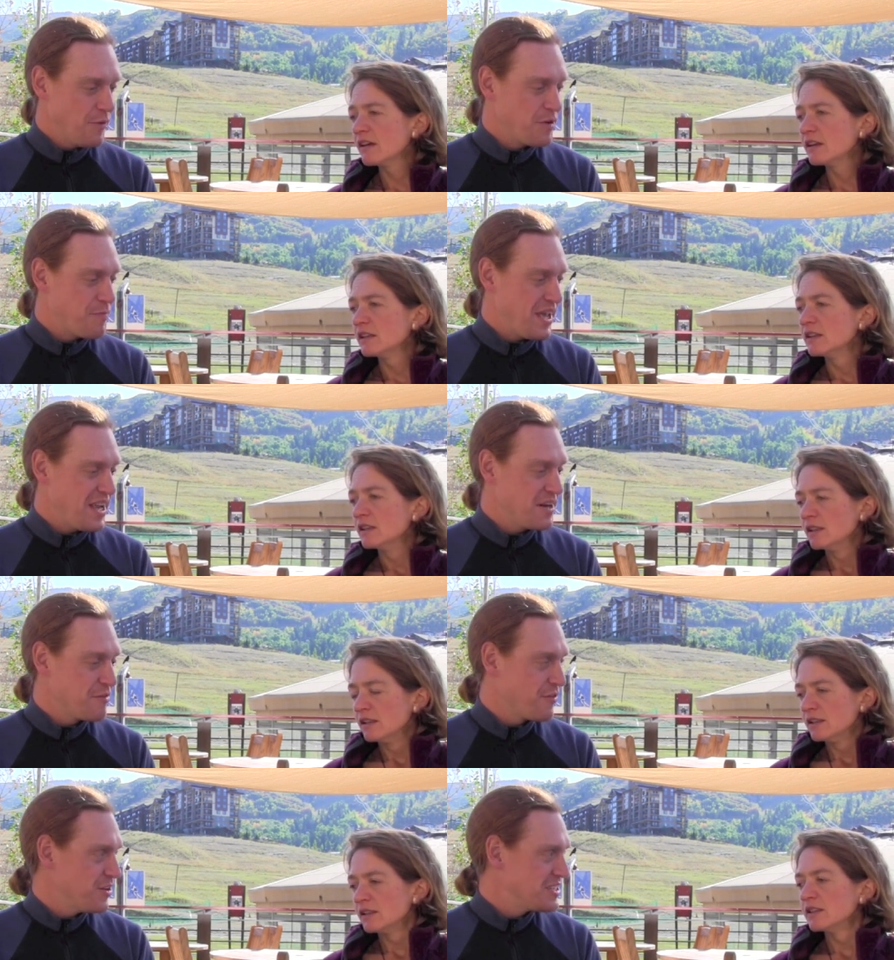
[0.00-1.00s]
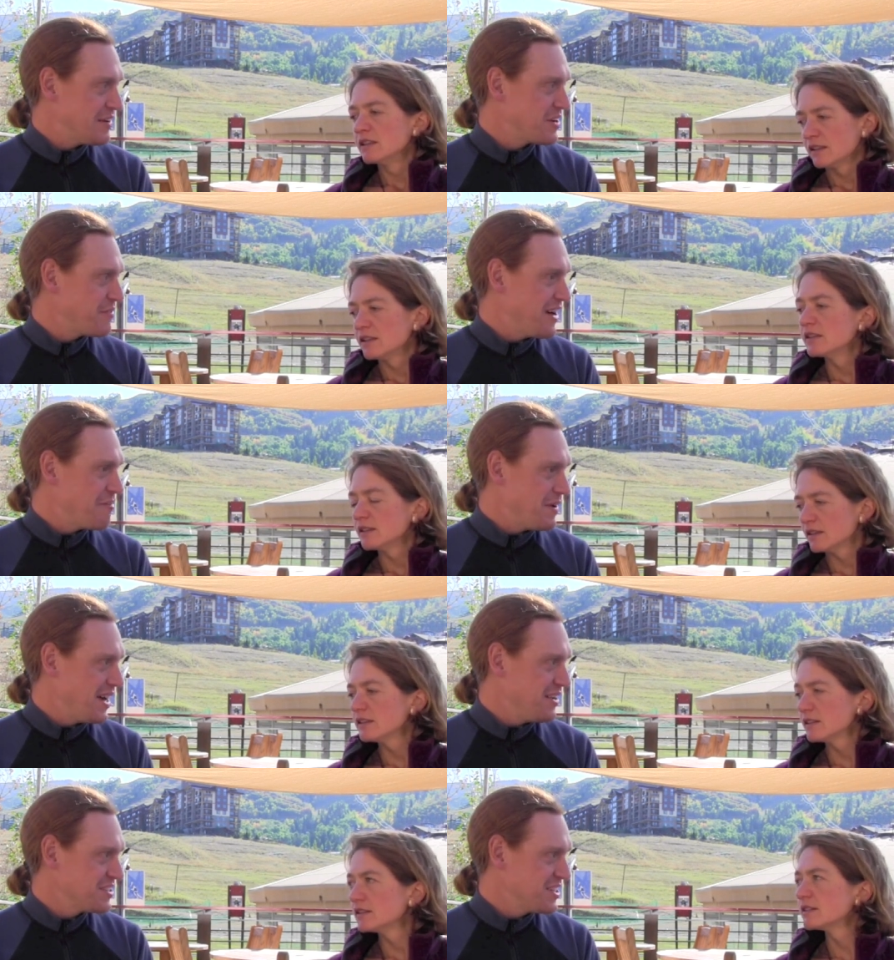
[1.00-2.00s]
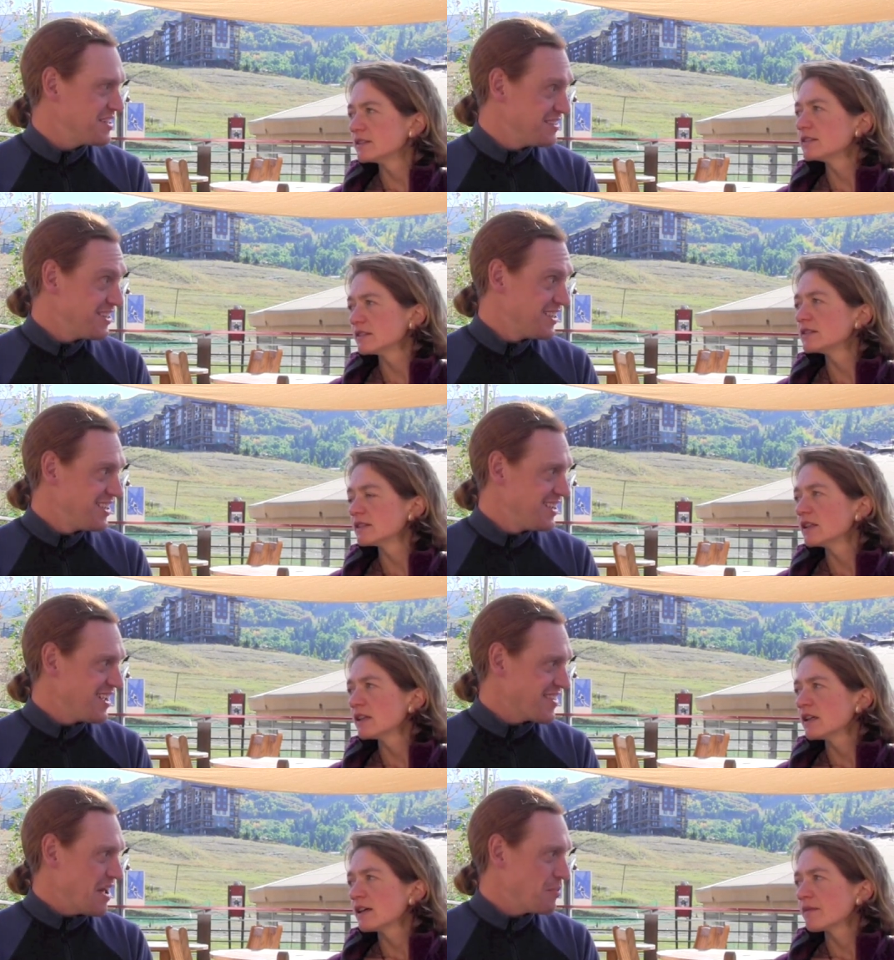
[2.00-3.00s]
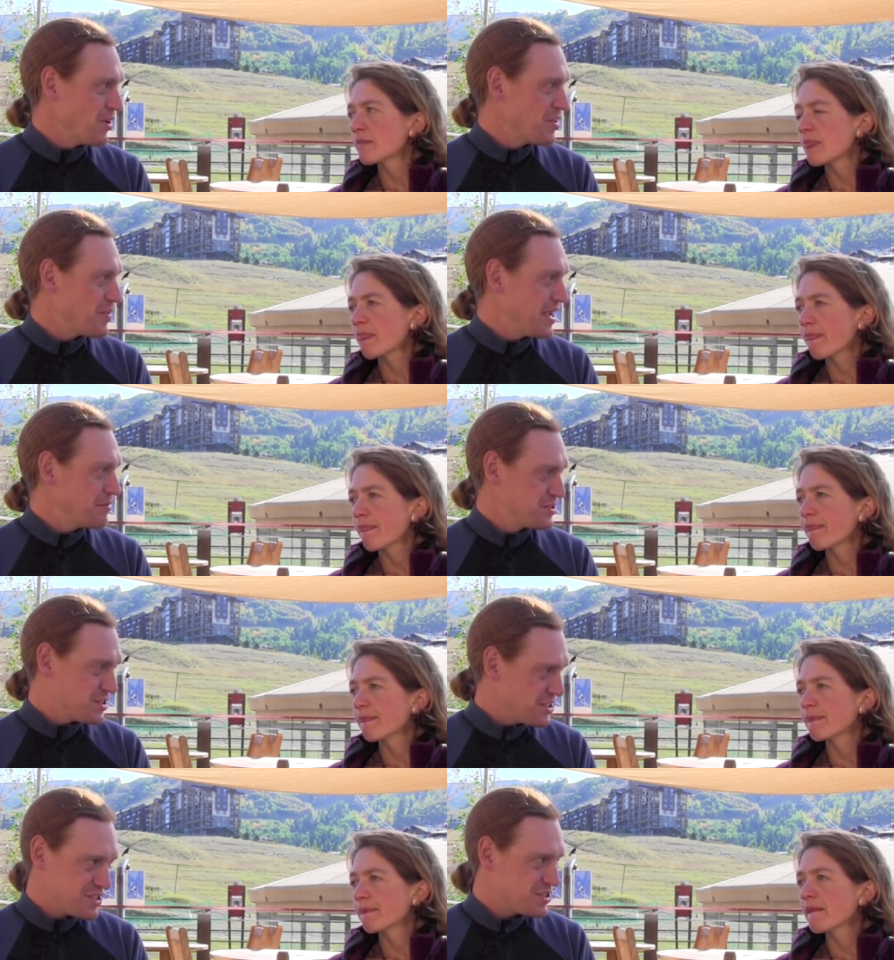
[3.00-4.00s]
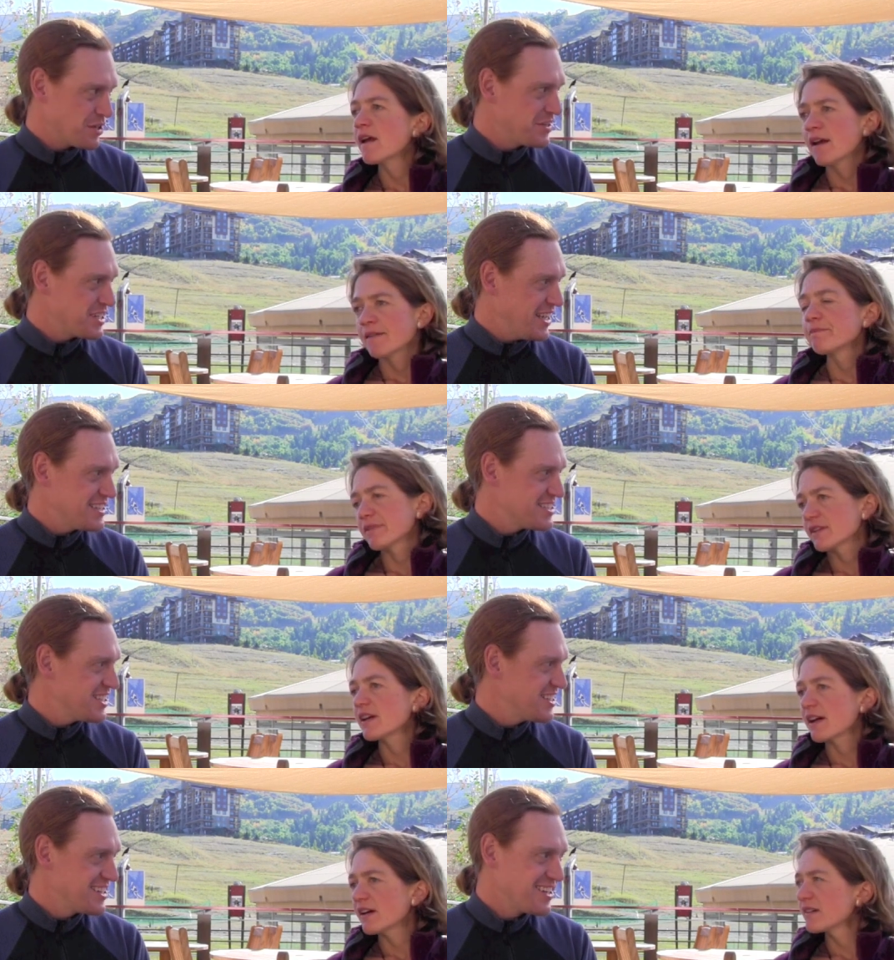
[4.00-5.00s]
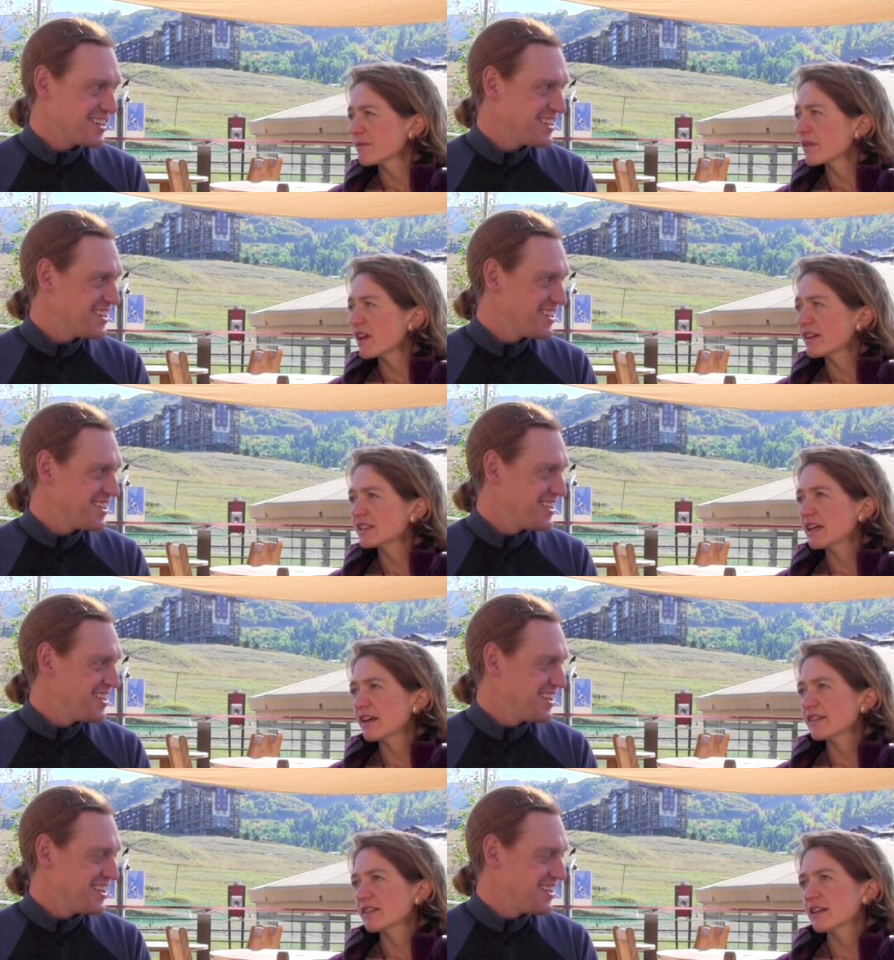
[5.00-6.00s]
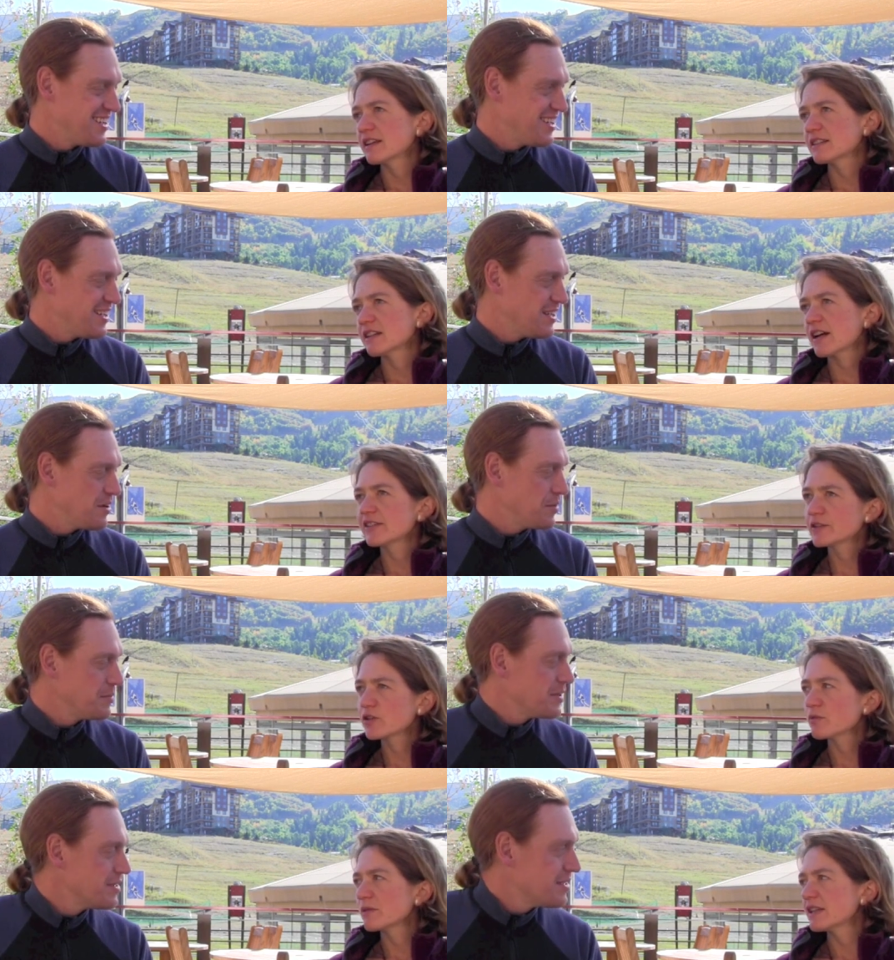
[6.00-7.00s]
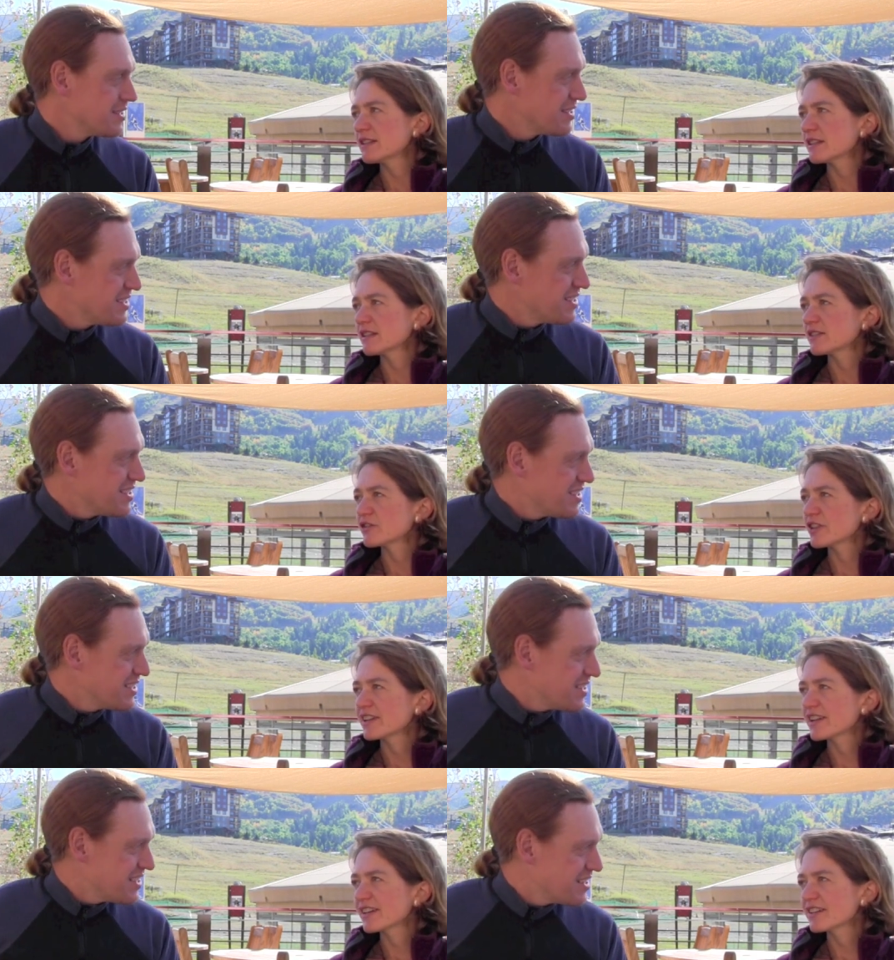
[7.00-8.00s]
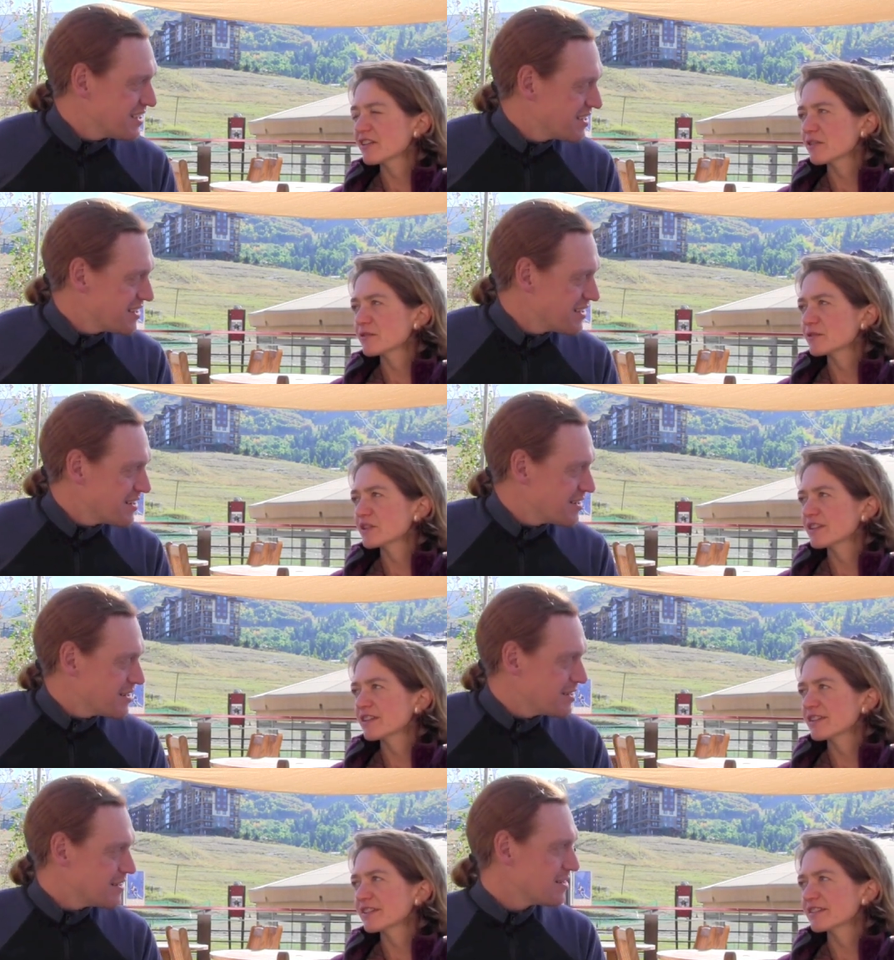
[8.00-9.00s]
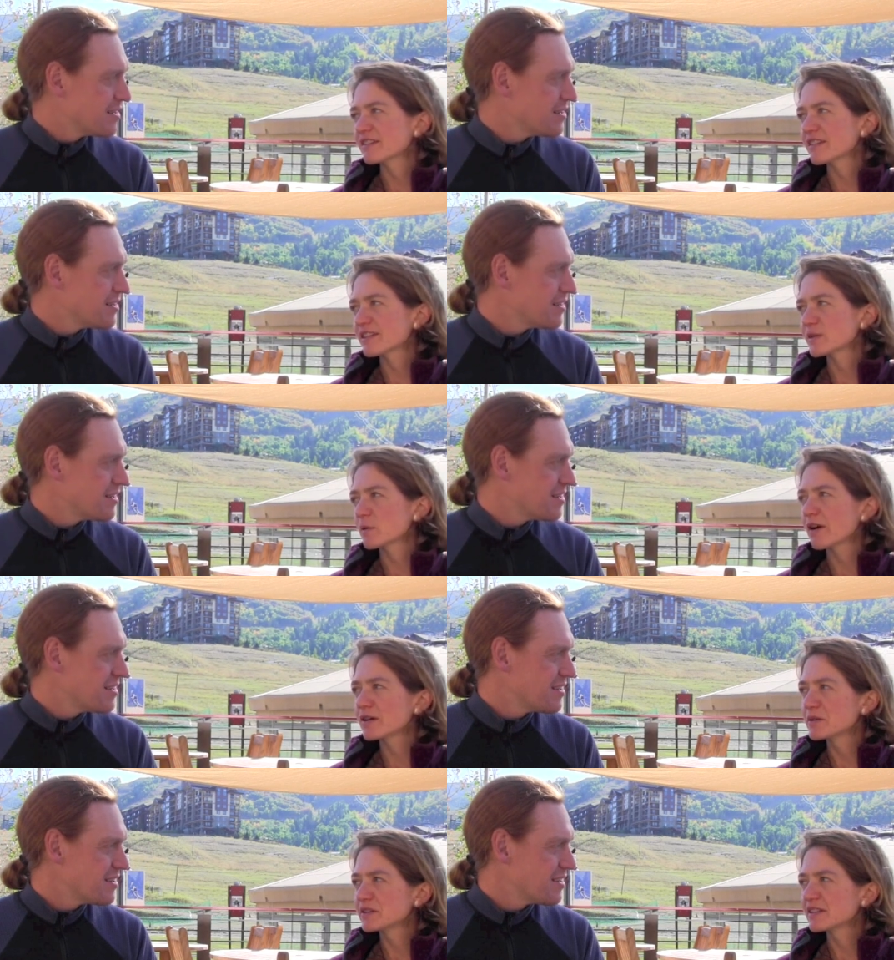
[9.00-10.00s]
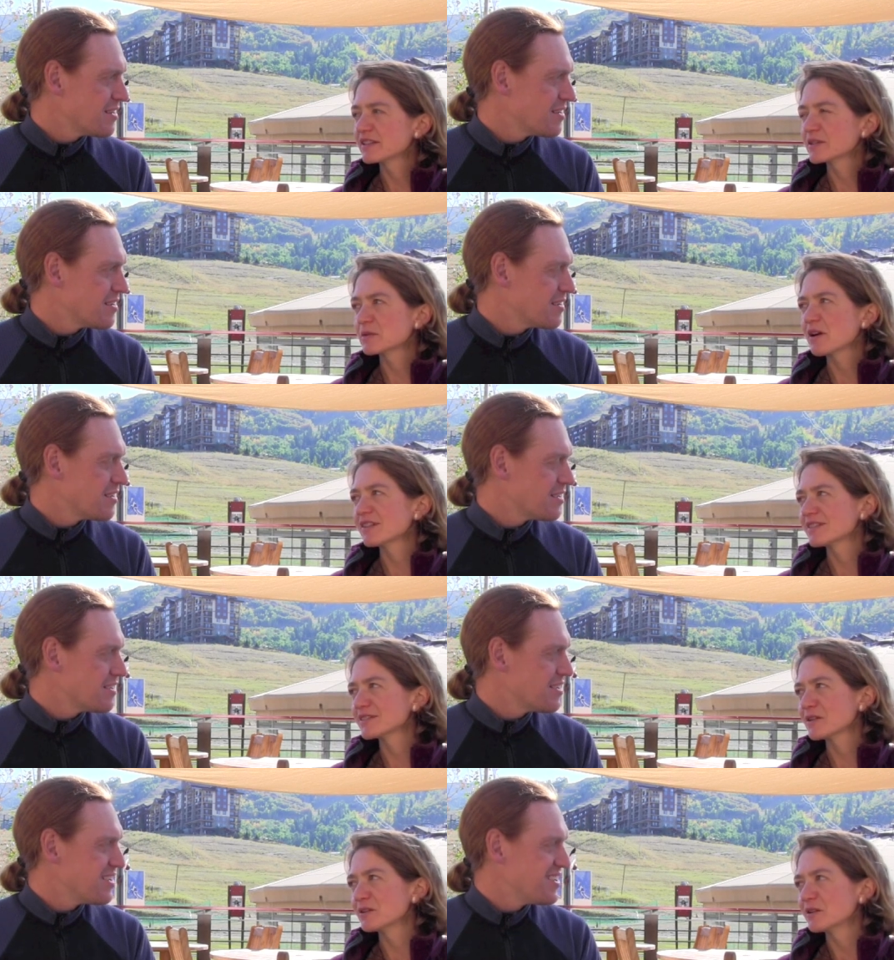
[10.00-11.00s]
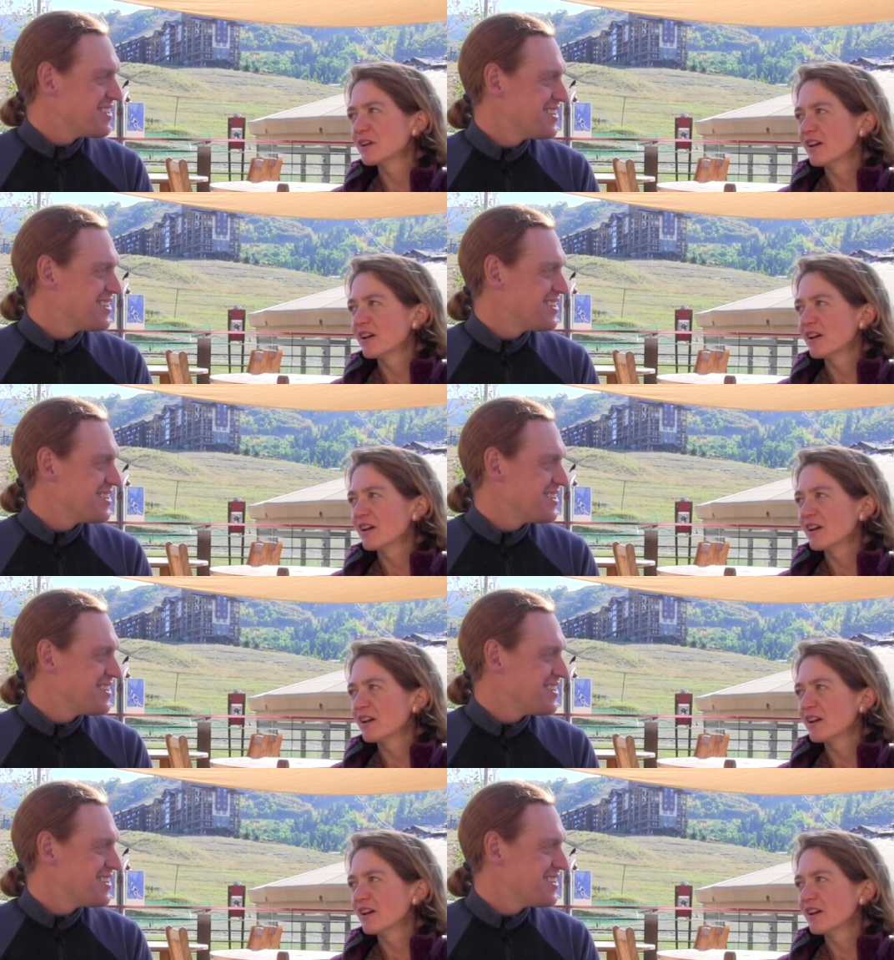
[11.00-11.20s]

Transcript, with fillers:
Speaker 1: dealt with pain for 75 miles, and at that point, the pain was just so intense that. Yeah
Speaker 2: and I, it kind of stopped me eating and drinking enough, and I think that's why I was sick as well. So